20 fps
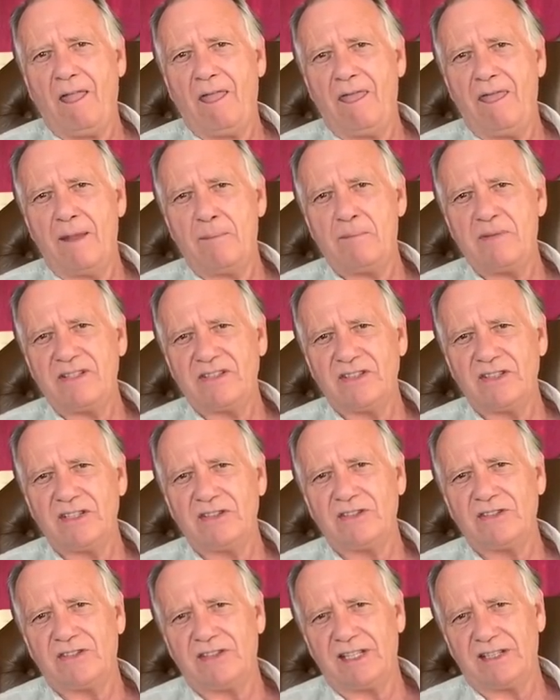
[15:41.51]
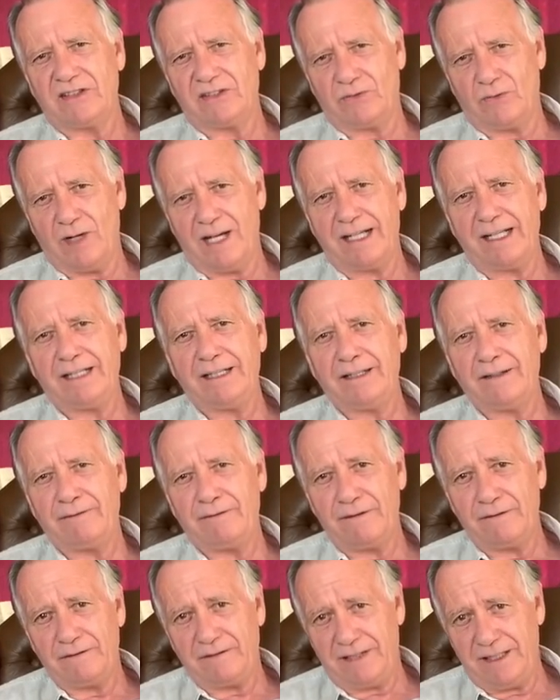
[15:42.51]
the business that's writing the
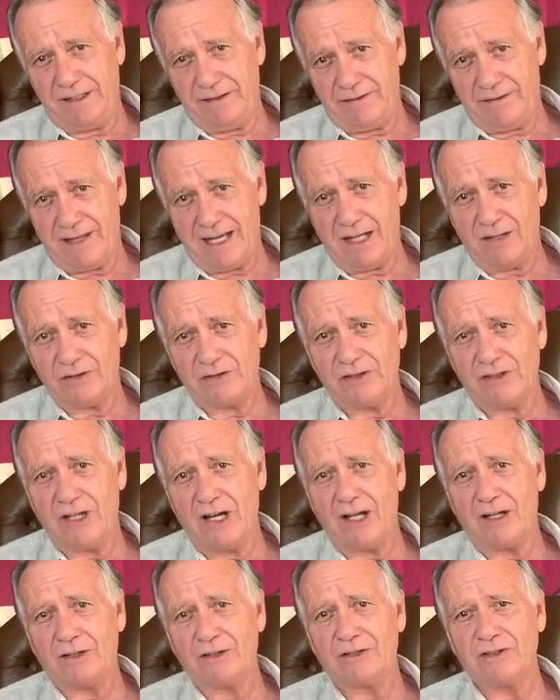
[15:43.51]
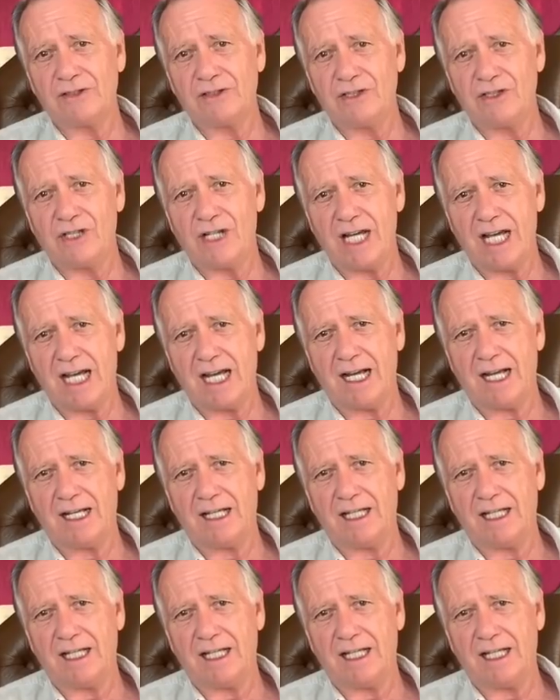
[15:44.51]
$15,000 a check,